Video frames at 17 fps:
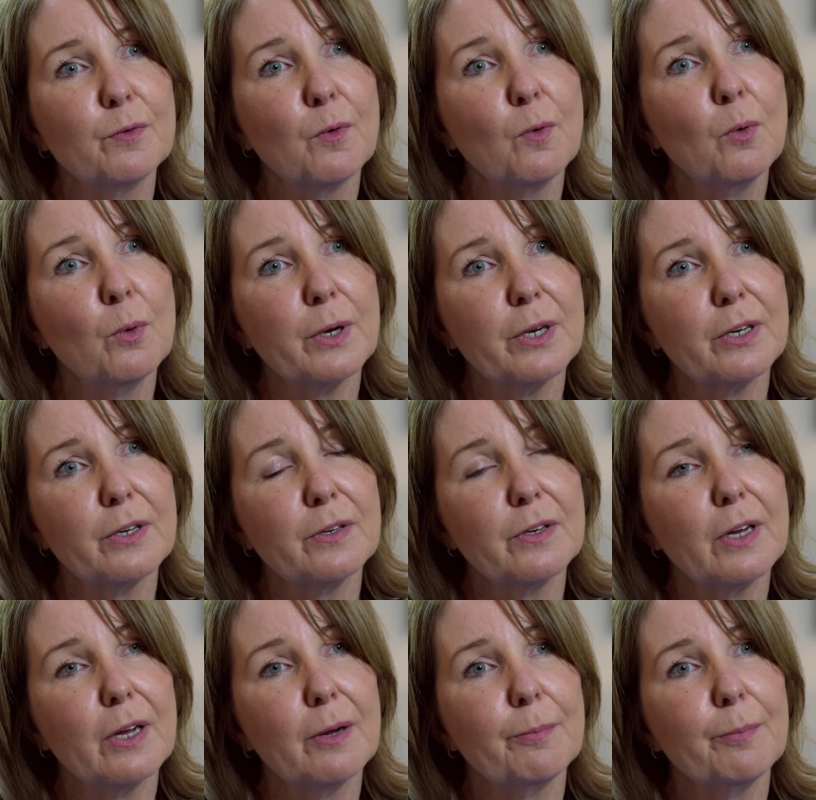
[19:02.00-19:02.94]
forward,
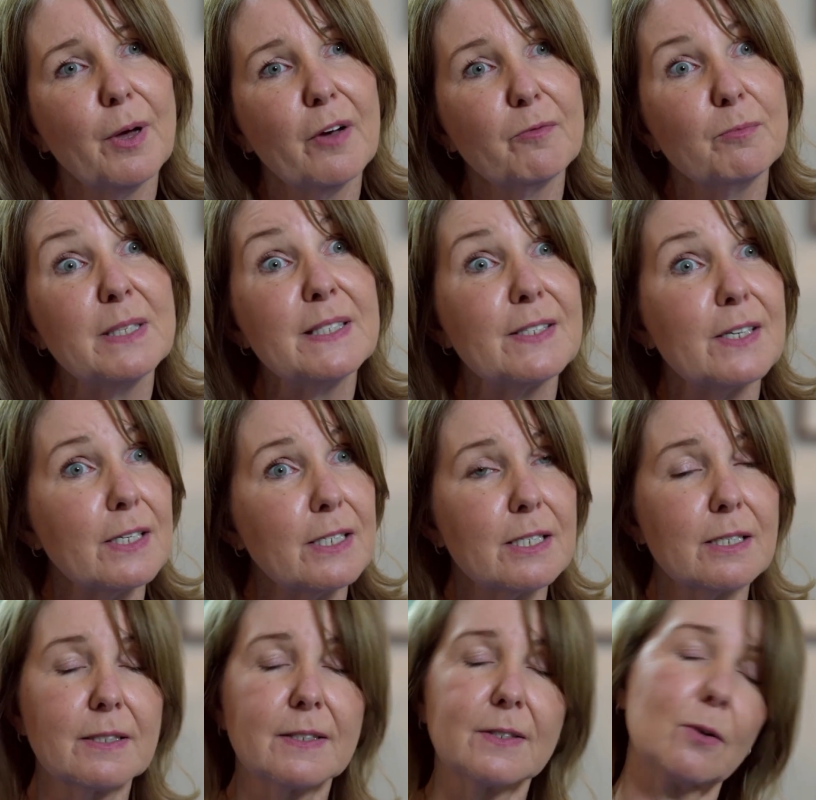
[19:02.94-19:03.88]
and I've missed
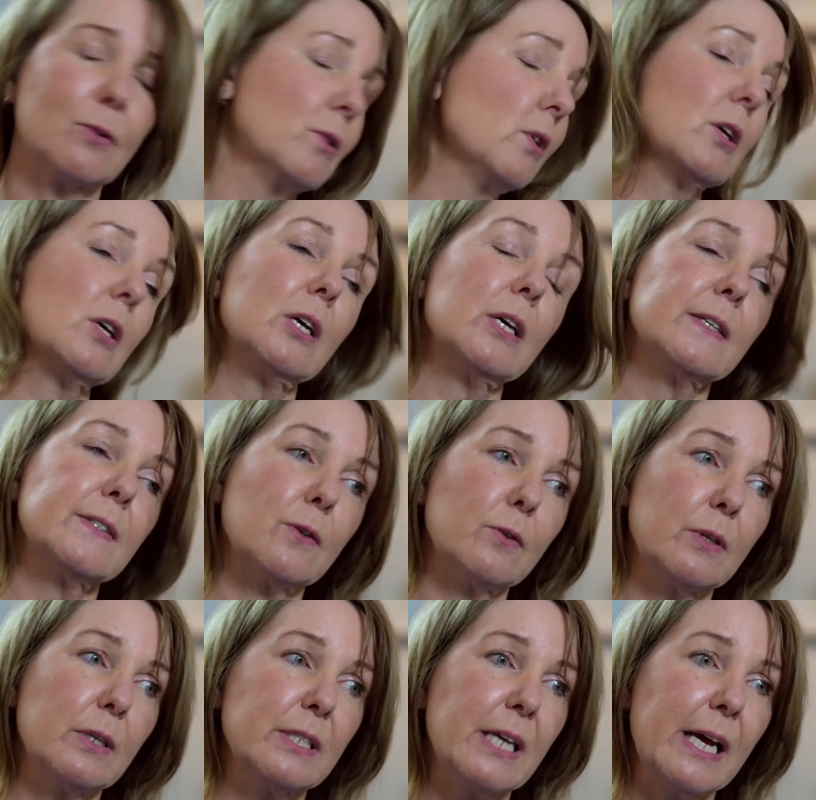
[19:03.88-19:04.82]
it. So
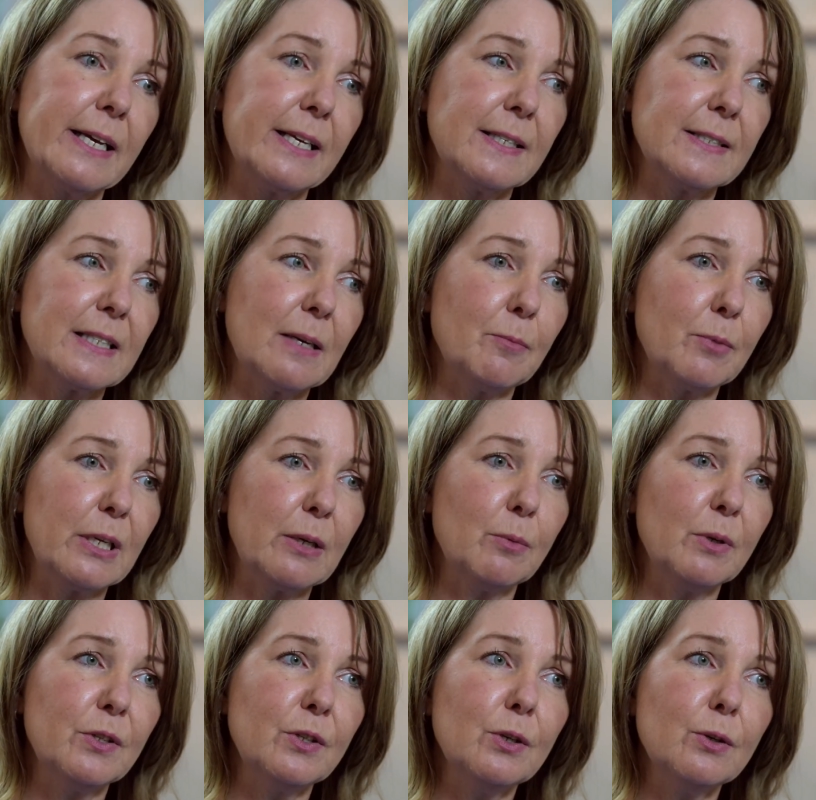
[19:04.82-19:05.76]
taking somebody
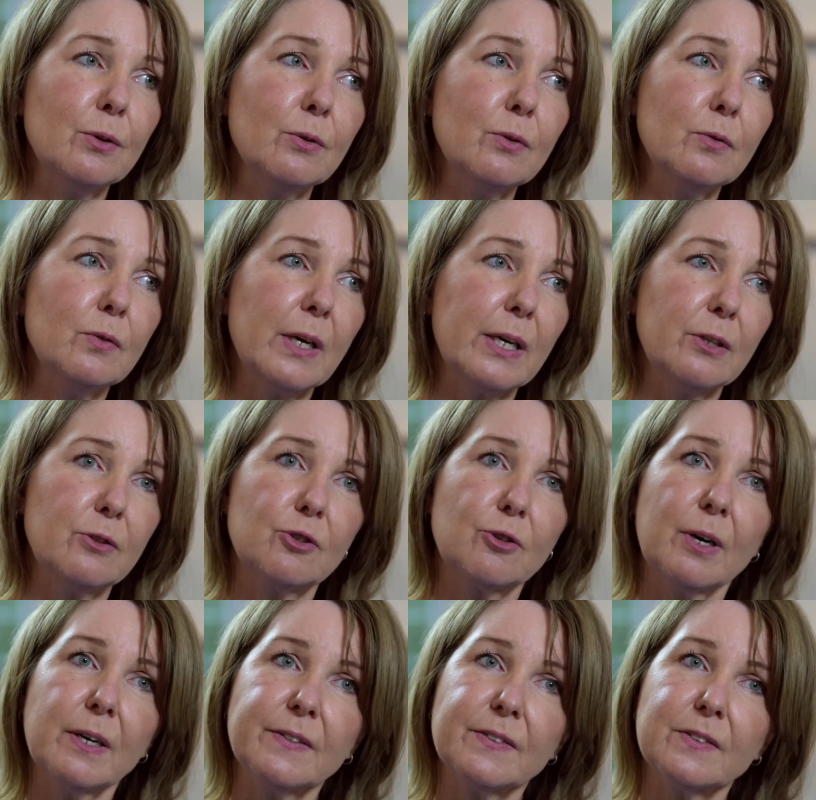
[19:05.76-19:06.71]
with you that you
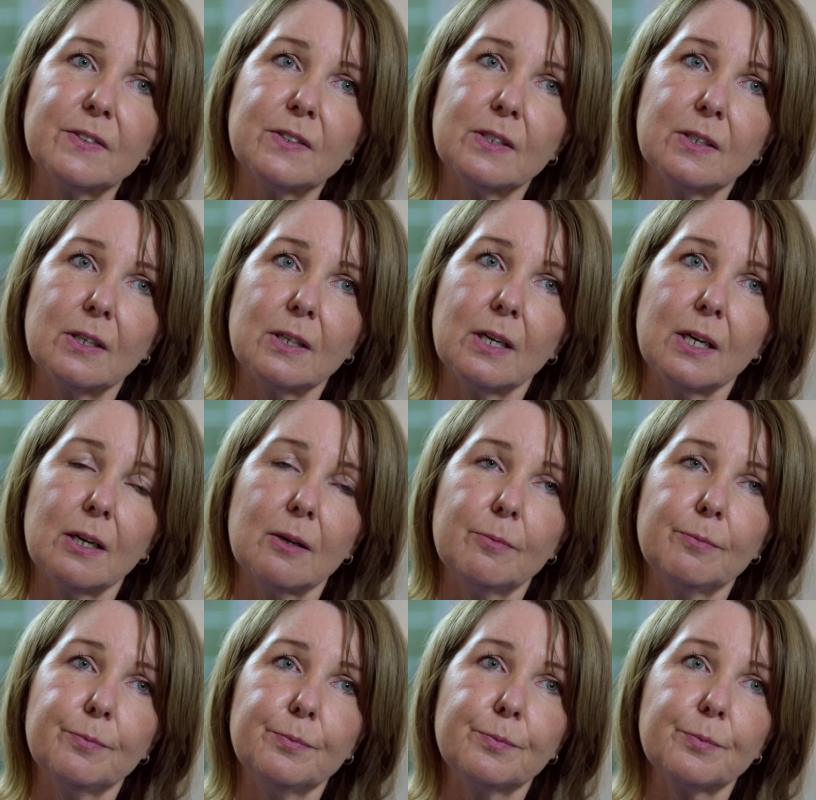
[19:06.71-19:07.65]
trust
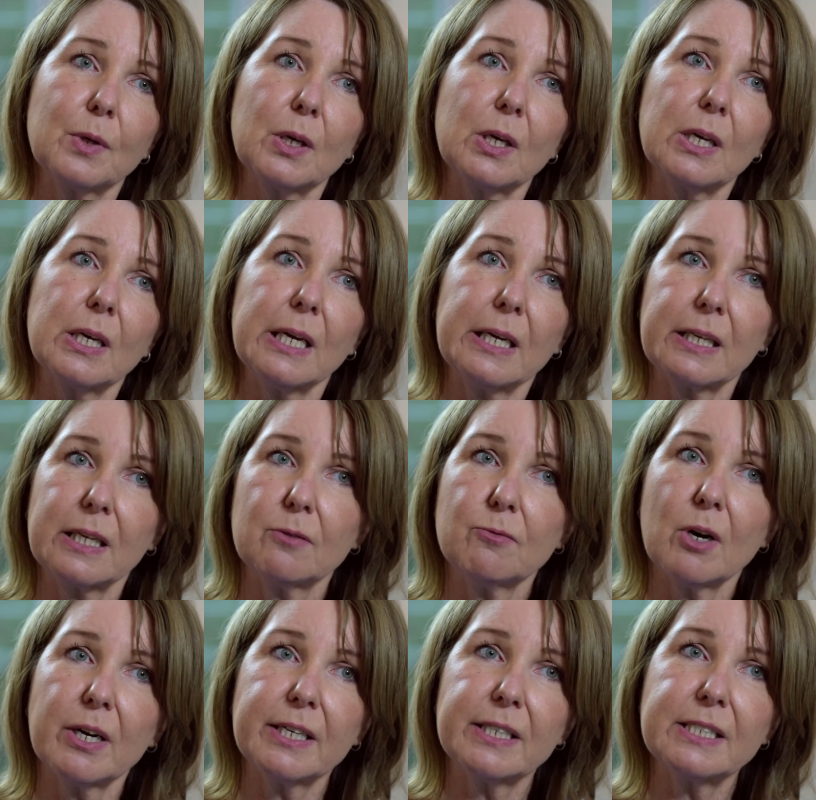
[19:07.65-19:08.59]
and
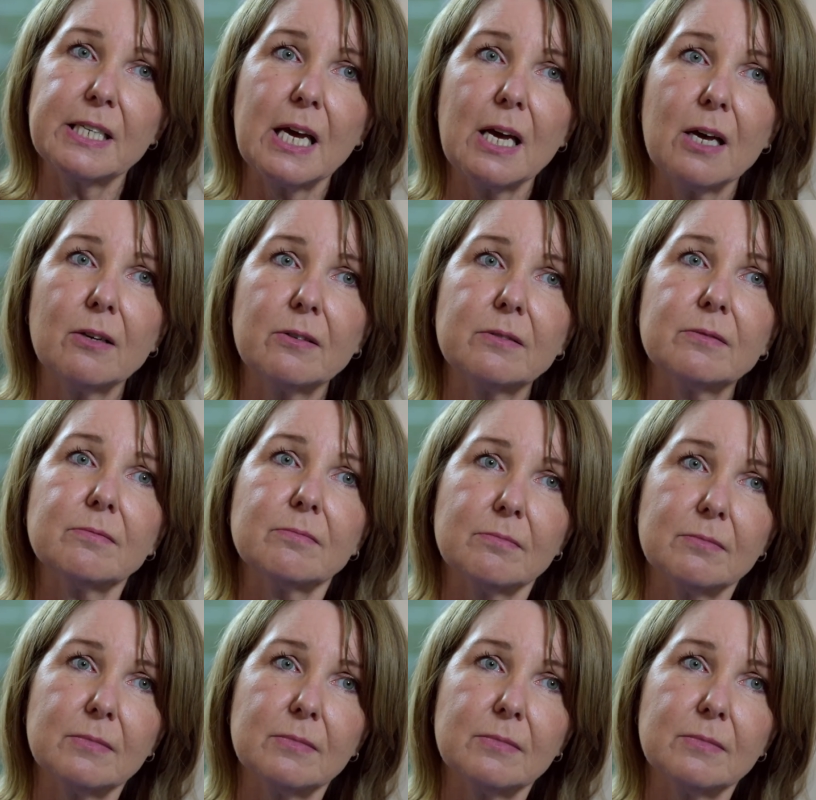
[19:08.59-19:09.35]
can write it down